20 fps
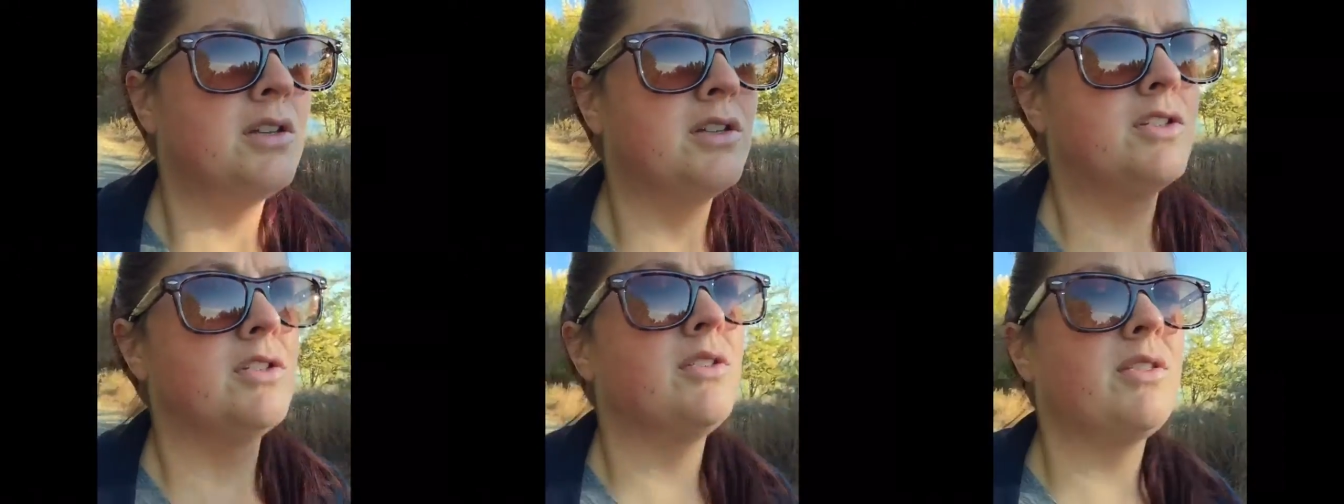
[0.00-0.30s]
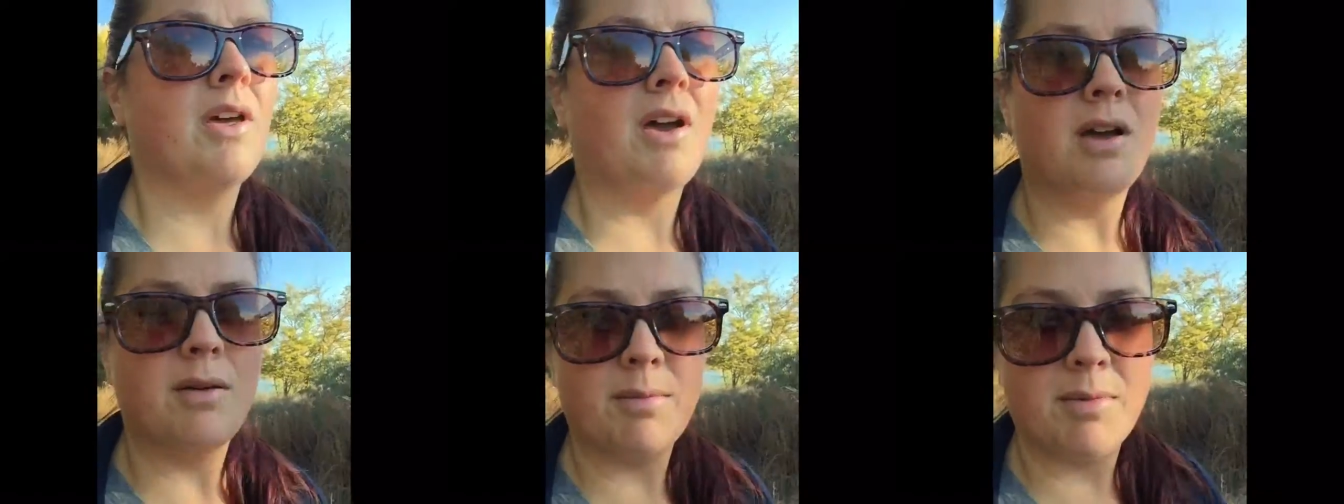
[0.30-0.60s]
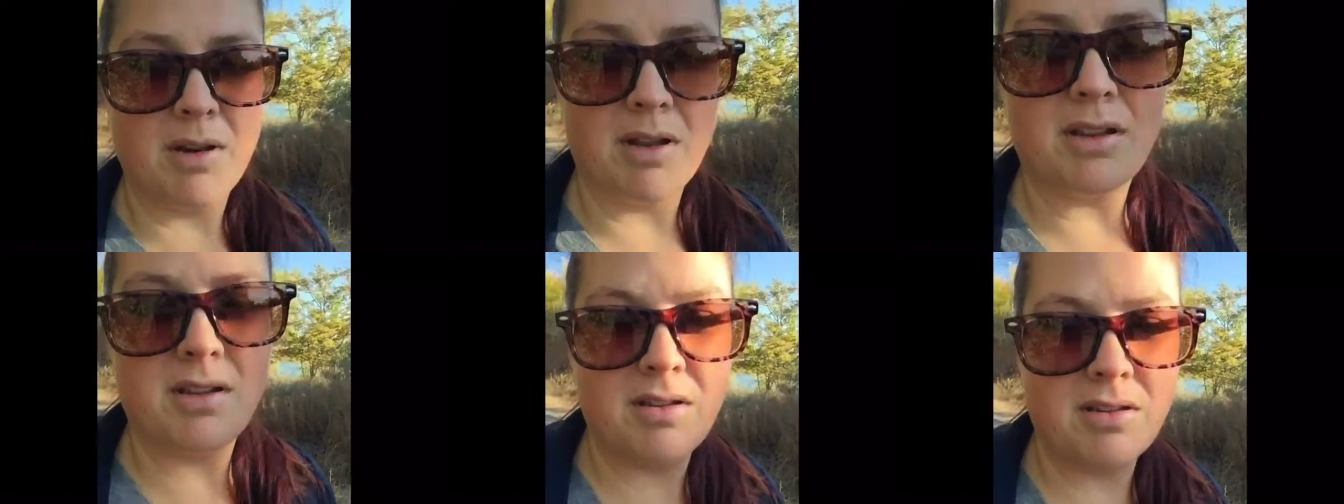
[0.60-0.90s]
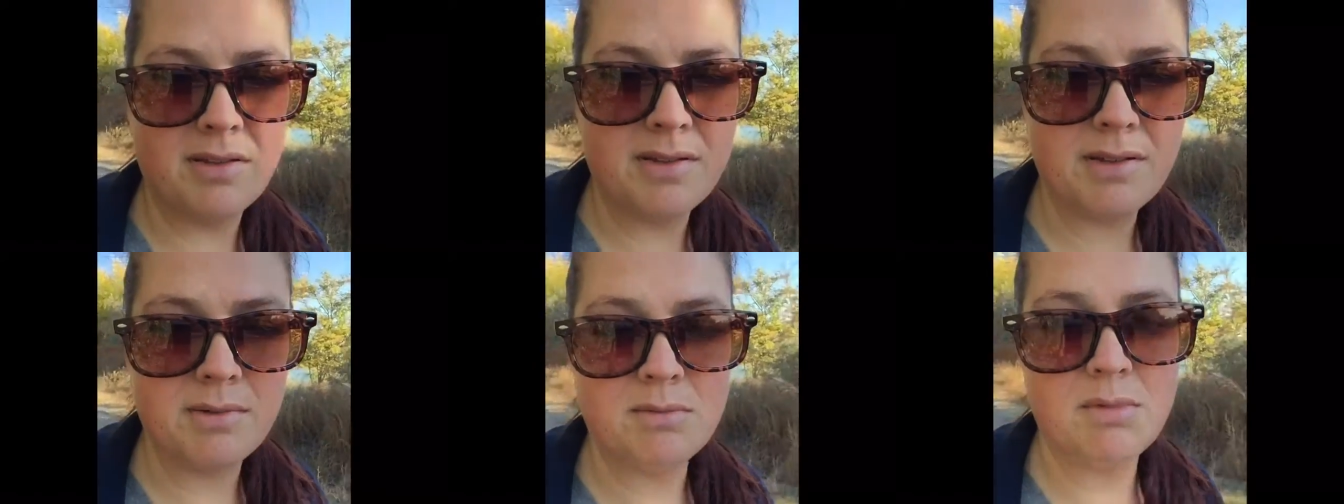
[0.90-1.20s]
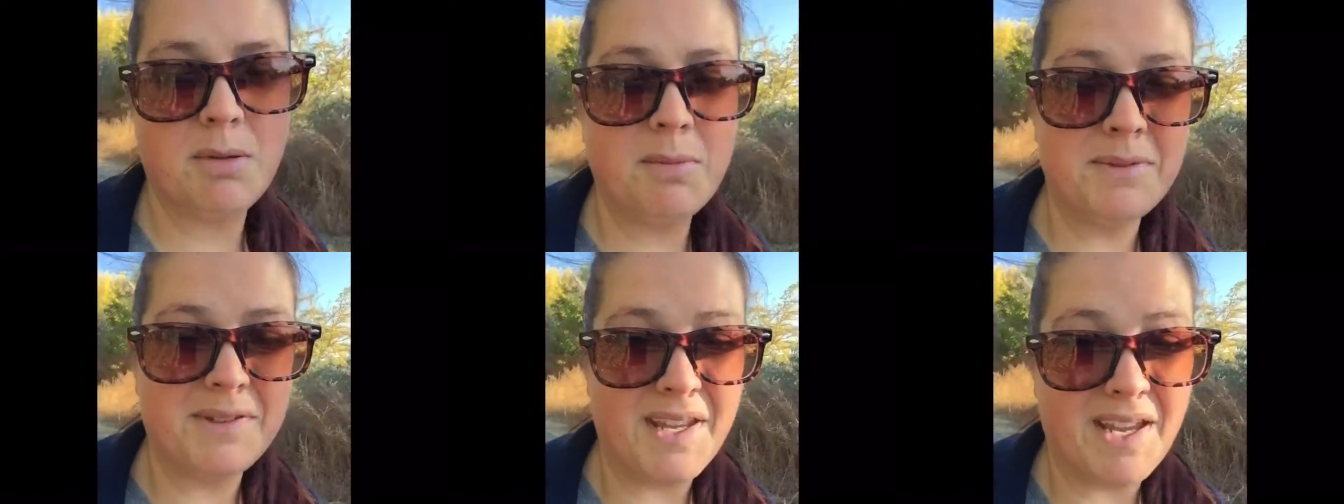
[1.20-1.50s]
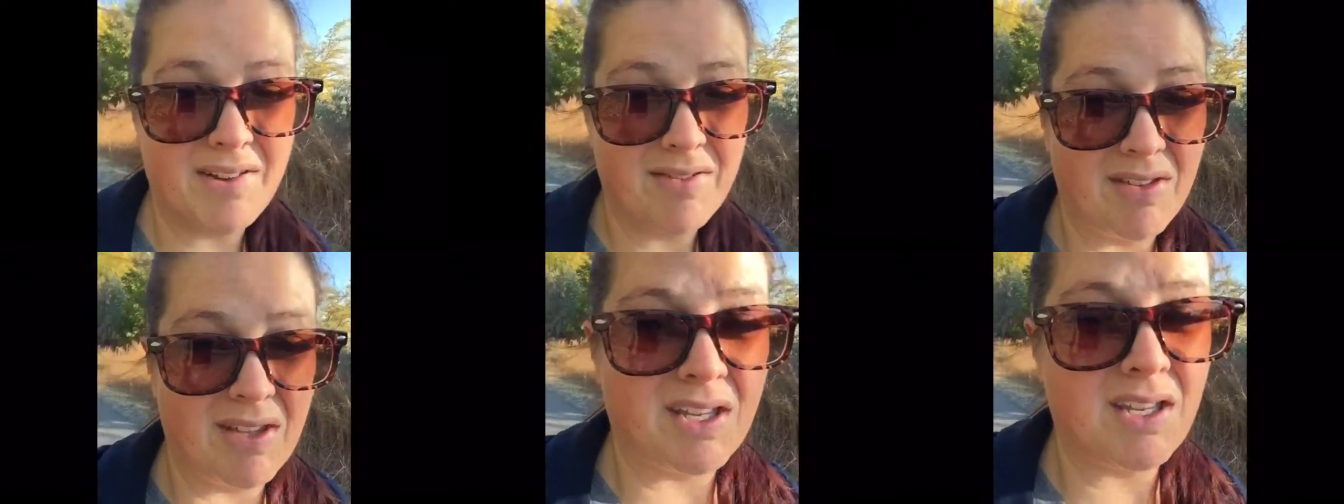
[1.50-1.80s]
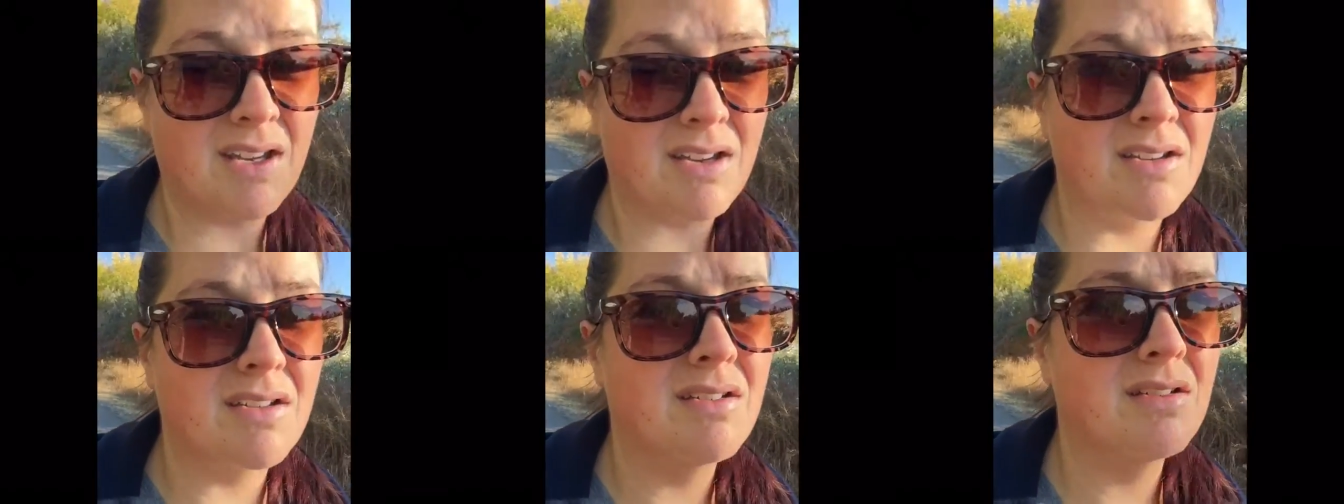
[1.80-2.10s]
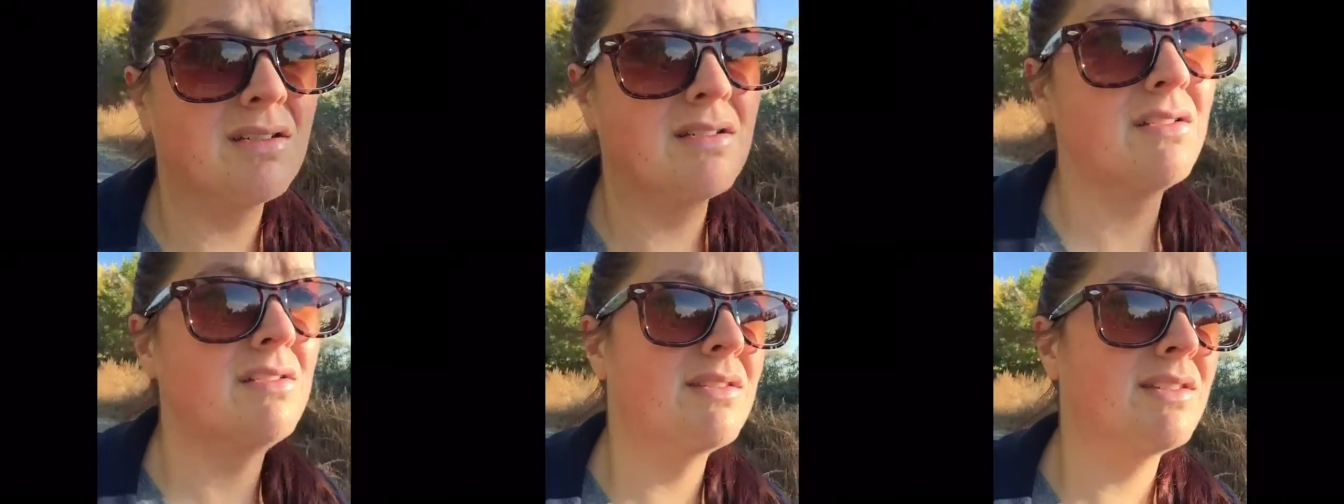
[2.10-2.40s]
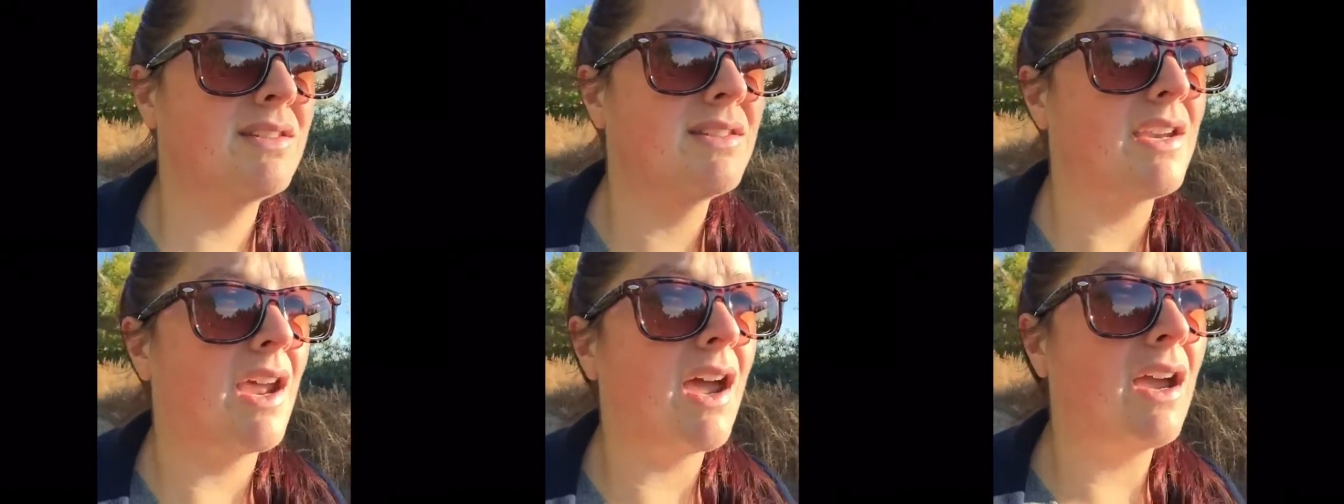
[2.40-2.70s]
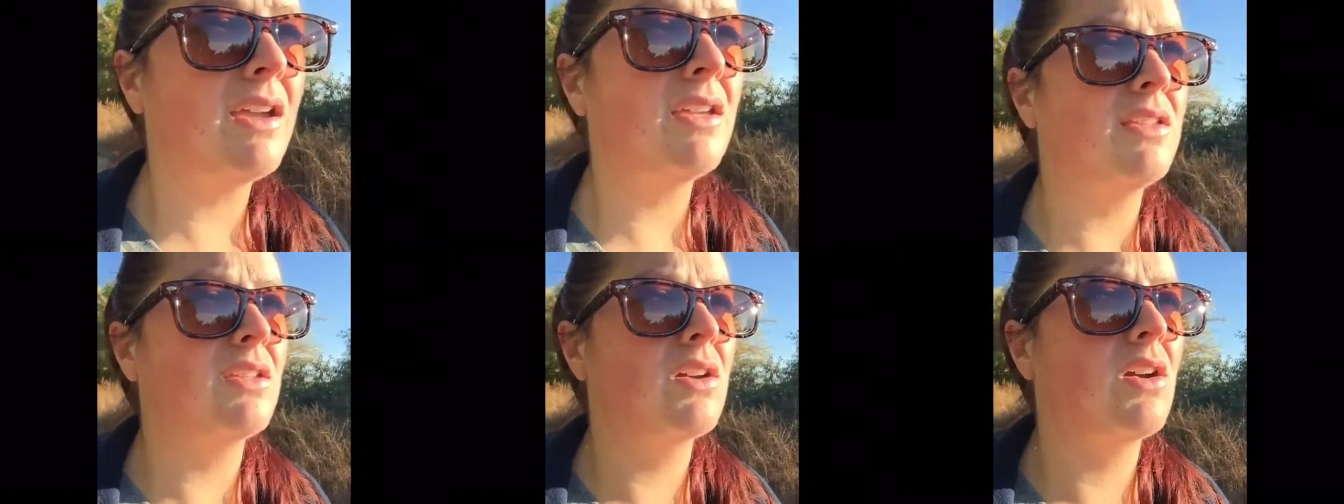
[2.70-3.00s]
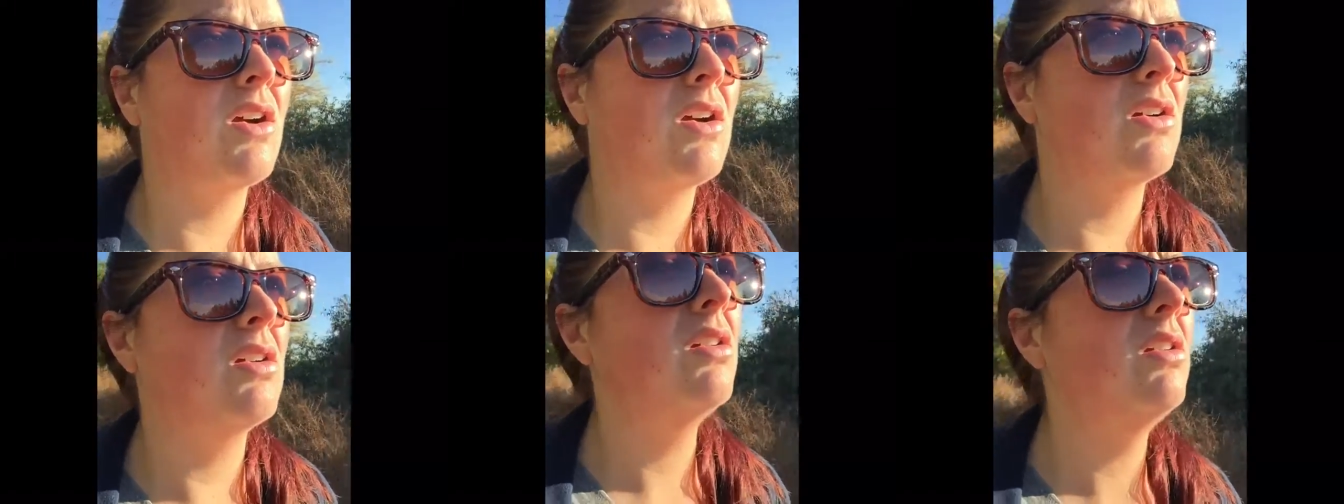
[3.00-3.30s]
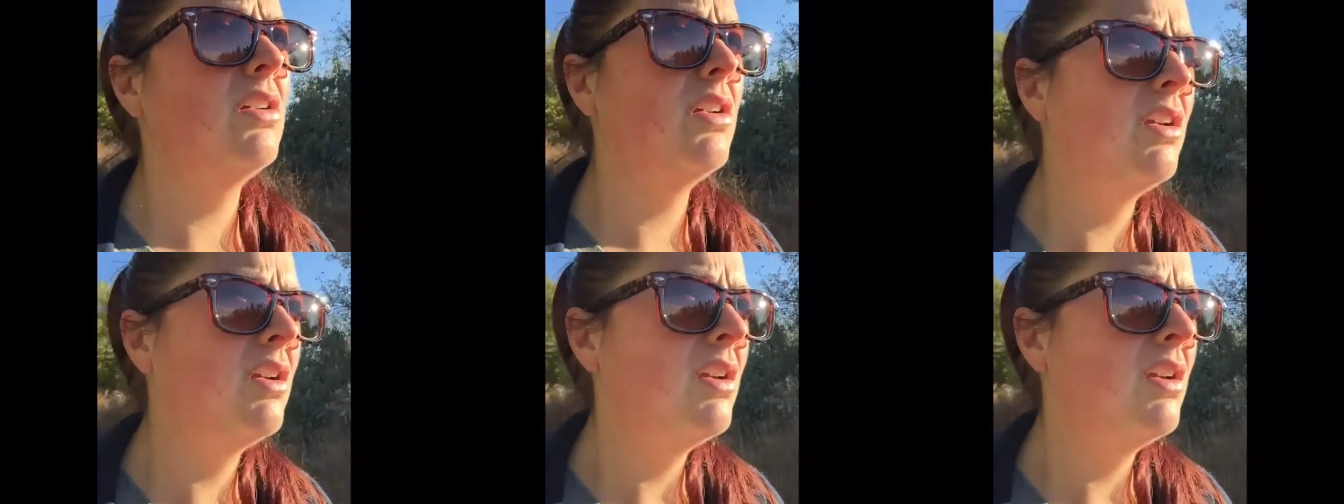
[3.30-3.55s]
do that, but I, sometimes I have like a snack in the car,